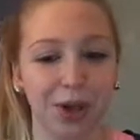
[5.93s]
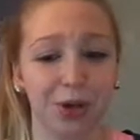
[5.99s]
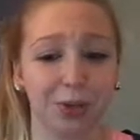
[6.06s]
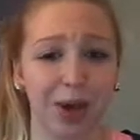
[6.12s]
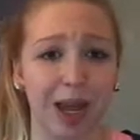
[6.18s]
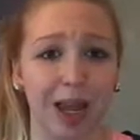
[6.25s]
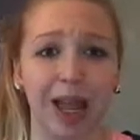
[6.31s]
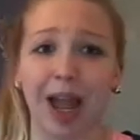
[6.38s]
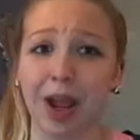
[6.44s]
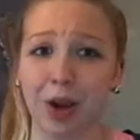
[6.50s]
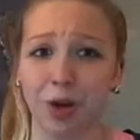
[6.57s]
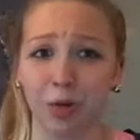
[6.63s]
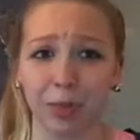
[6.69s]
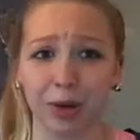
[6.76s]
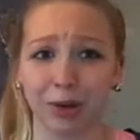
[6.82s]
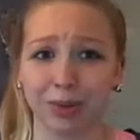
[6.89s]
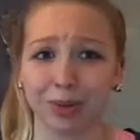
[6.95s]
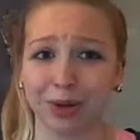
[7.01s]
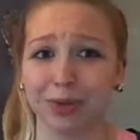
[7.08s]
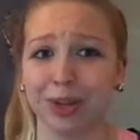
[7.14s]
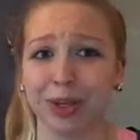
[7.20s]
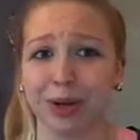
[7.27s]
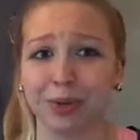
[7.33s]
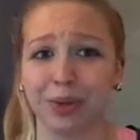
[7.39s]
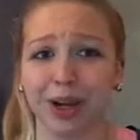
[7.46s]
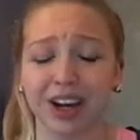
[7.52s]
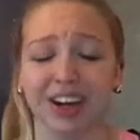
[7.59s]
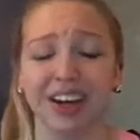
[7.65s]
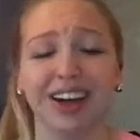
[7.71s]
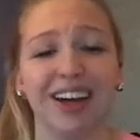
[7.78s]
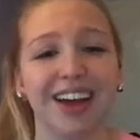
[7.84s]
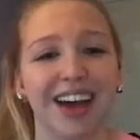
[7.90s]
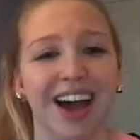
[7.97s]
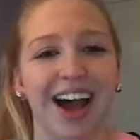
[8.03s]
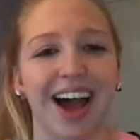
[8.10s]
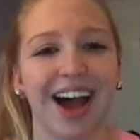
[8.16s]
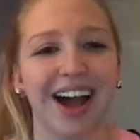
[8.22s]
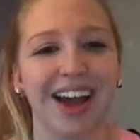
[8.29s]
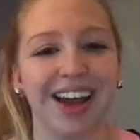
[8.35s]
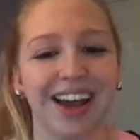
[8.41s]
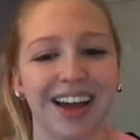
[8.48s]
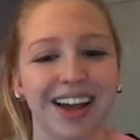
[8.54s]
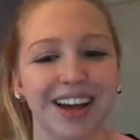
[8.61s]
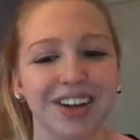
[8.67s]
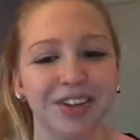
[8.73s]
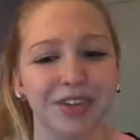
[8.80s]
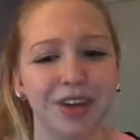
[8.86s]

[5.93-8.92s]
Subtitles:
Well, I hope it'll be really quick. I